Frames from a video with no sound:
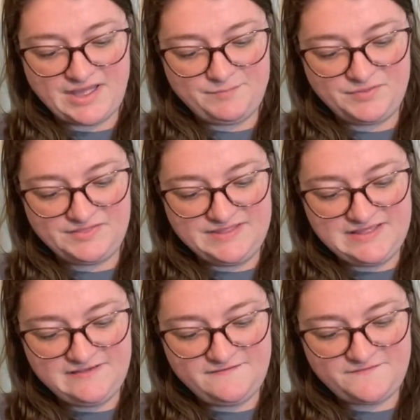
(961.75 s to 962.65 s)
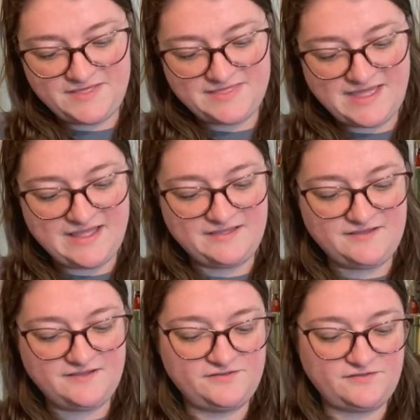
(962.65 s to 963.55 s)
I believe that
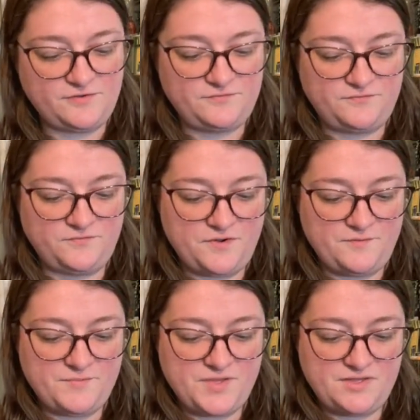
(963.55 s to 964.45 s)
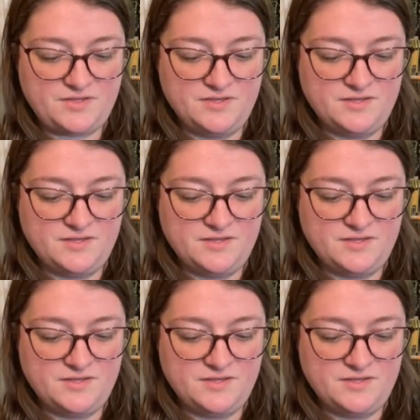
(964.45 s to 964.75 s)
is from